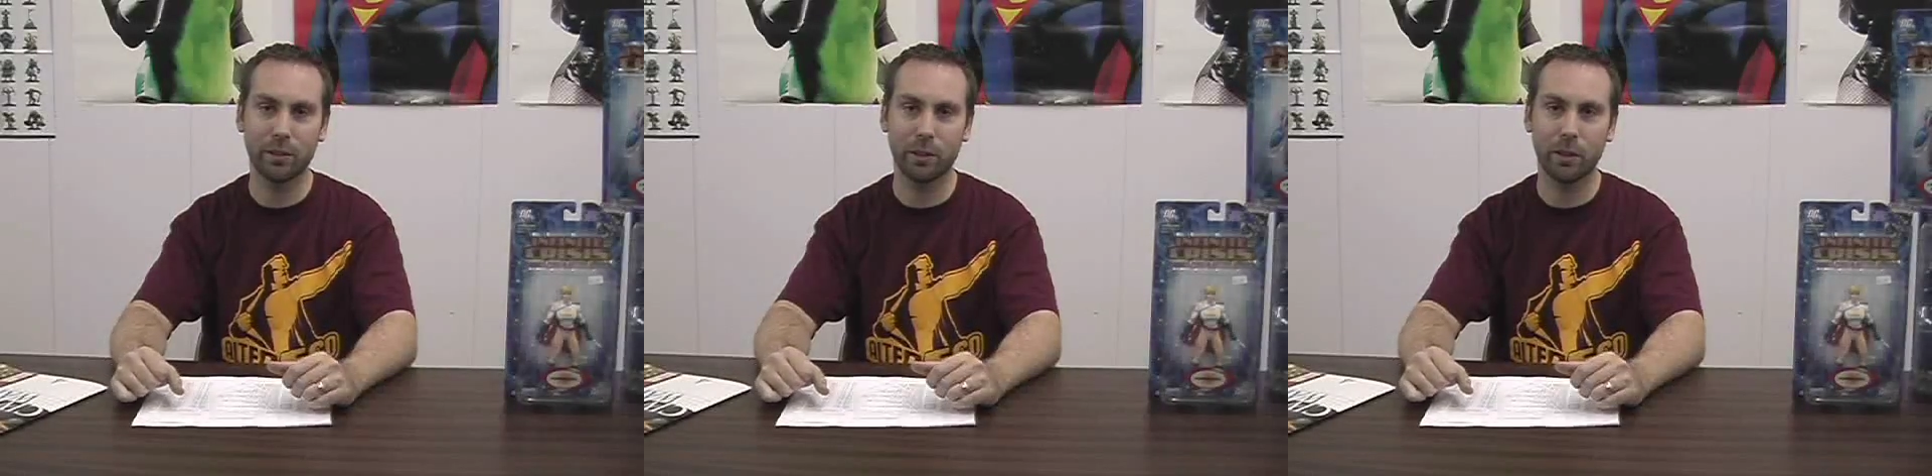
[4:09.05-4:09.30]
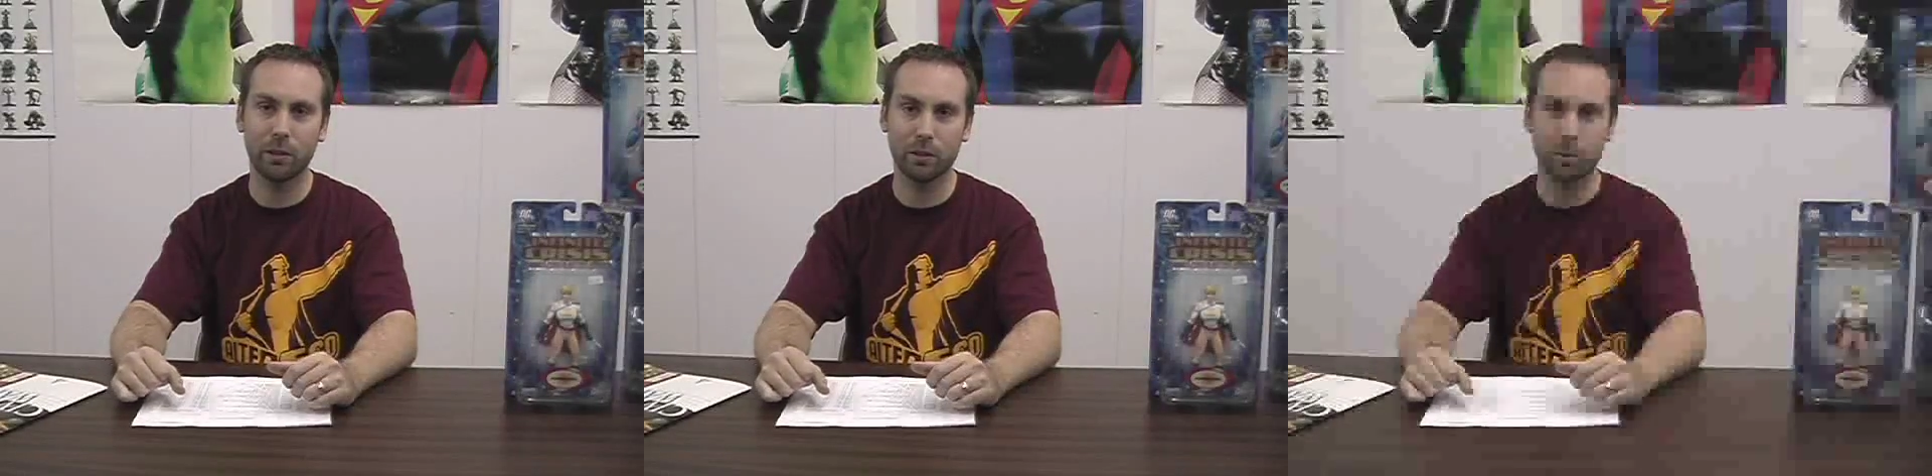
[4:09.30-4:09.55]

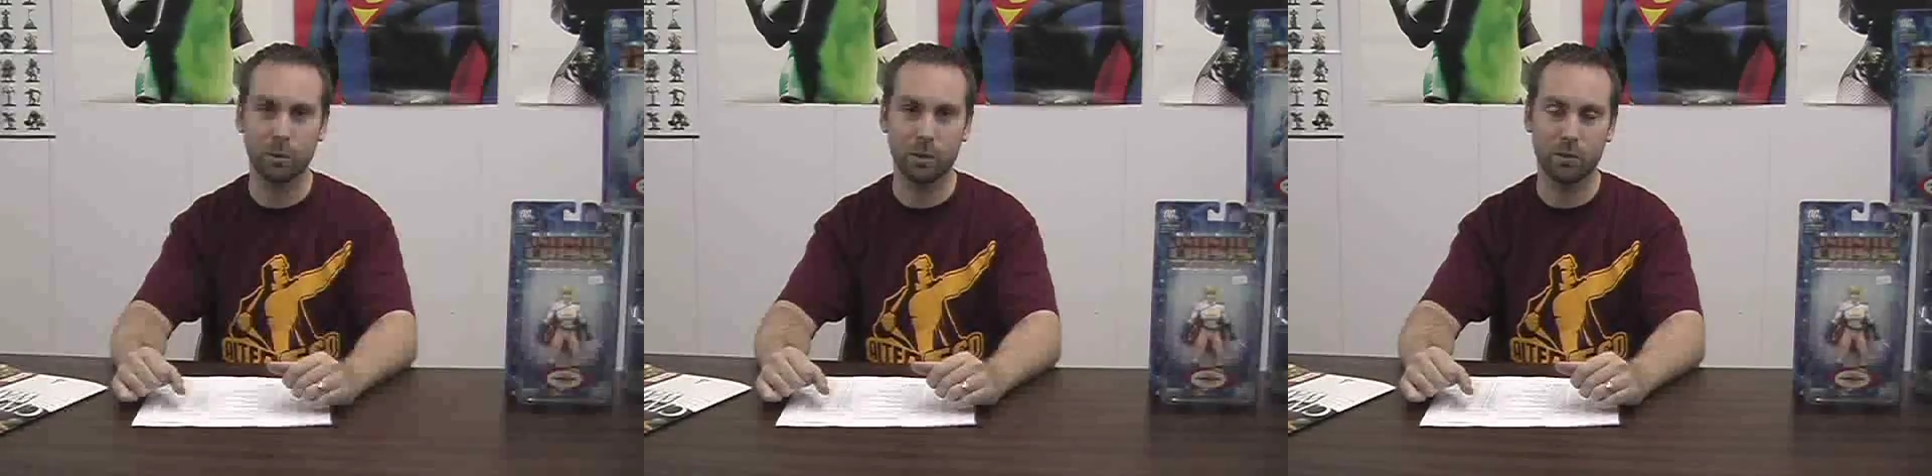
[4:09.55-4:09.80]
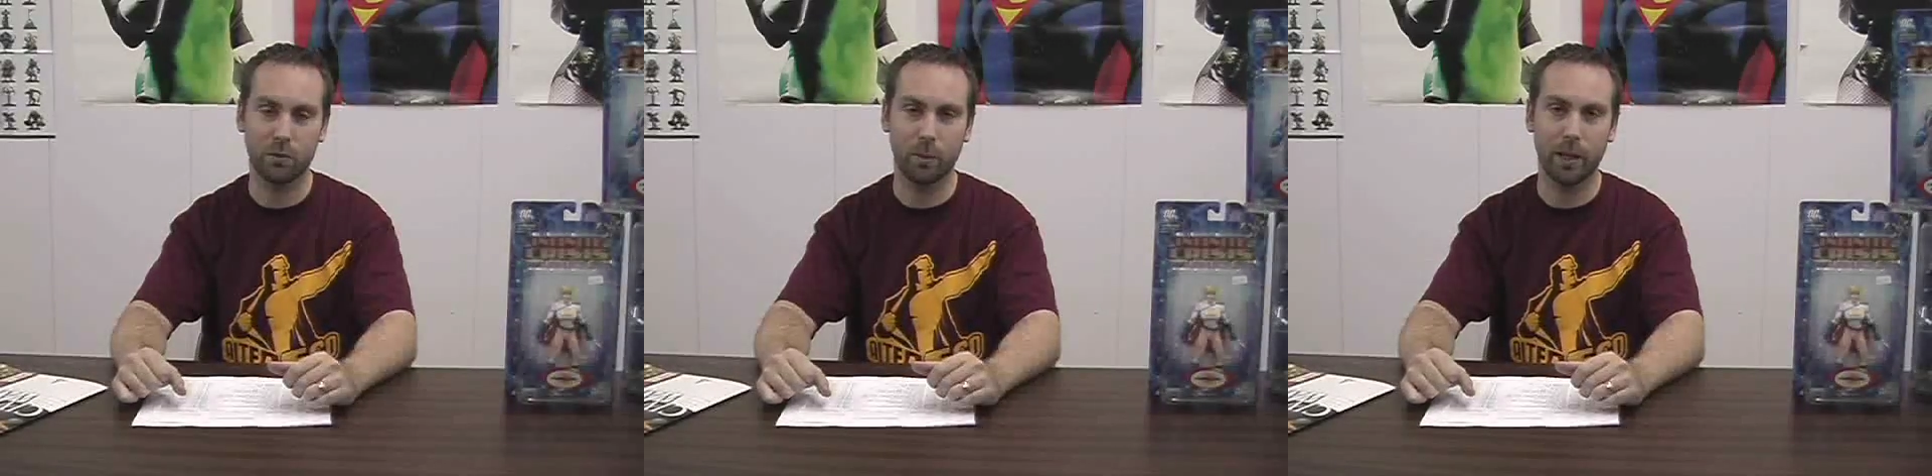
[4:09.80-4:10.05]
Gutters, which
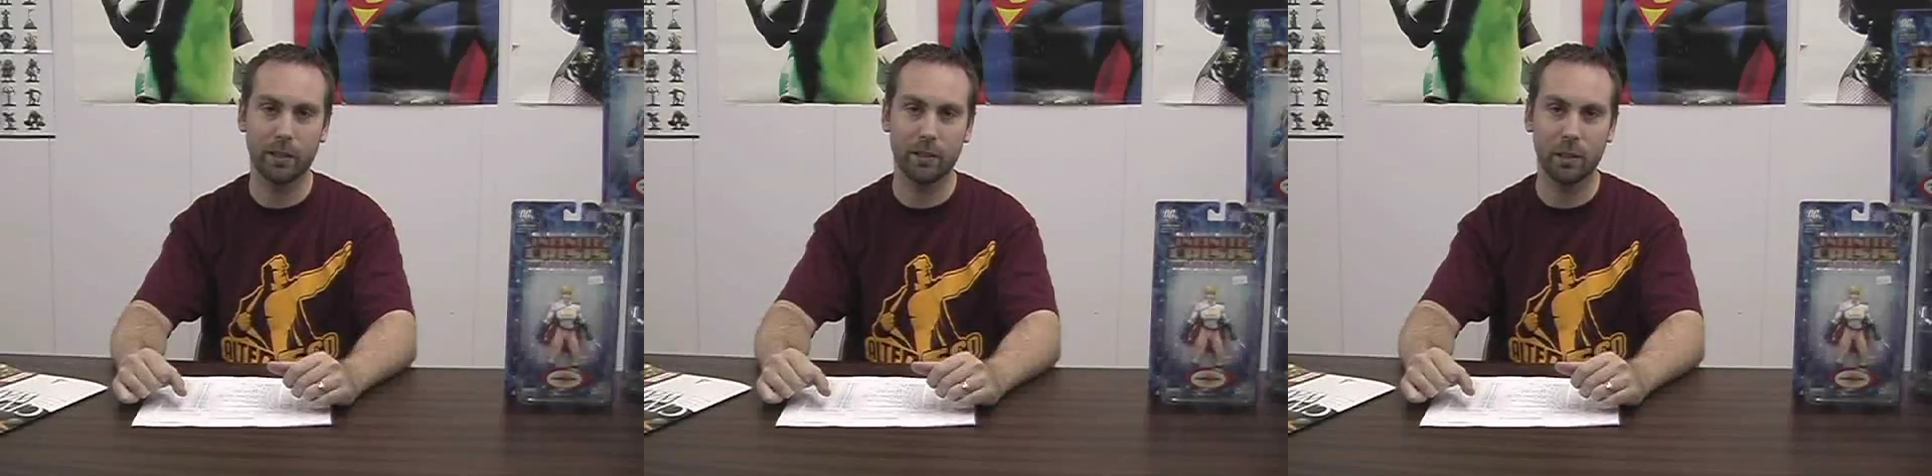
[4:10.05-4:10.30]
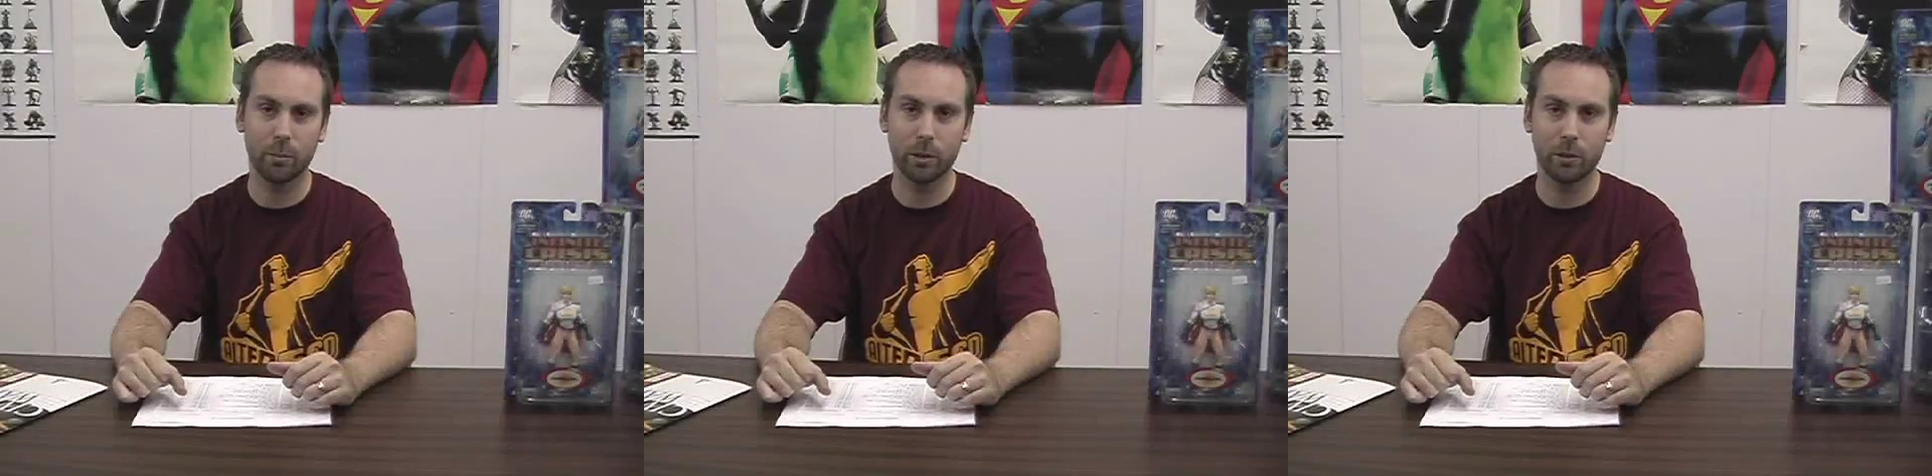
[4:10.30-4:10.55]
is from
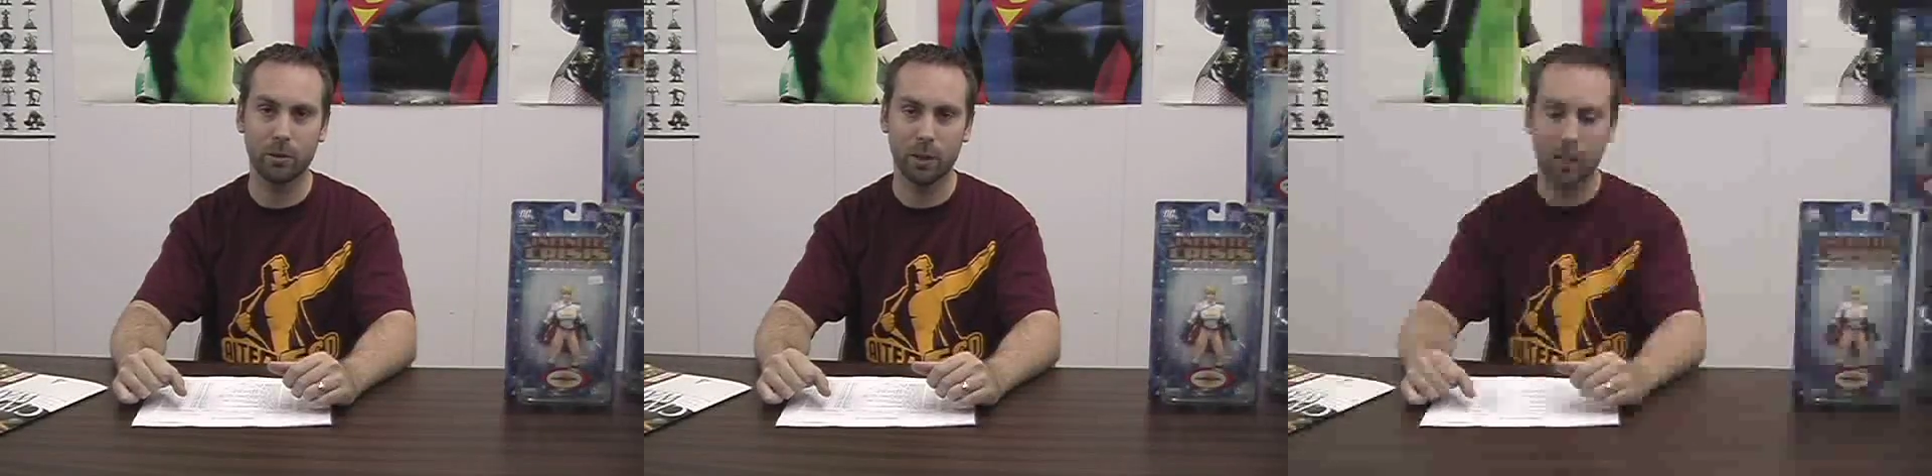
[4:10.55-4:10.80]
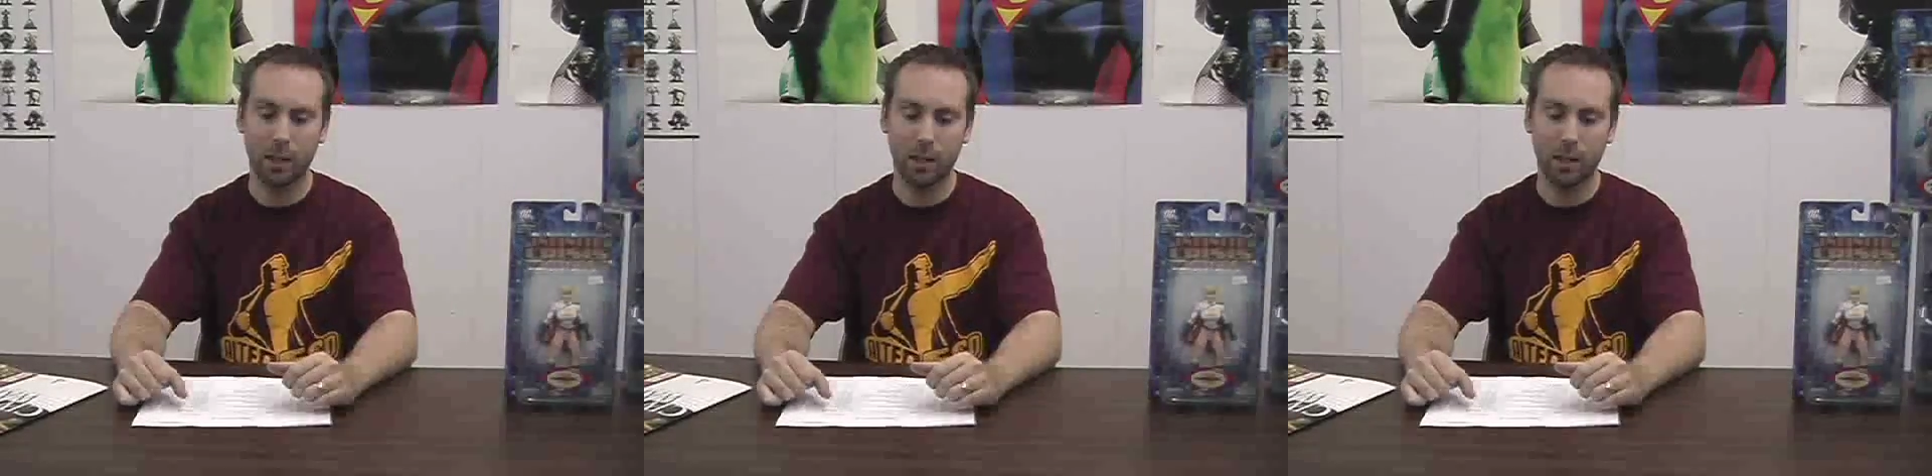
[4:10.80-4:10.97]
IDW,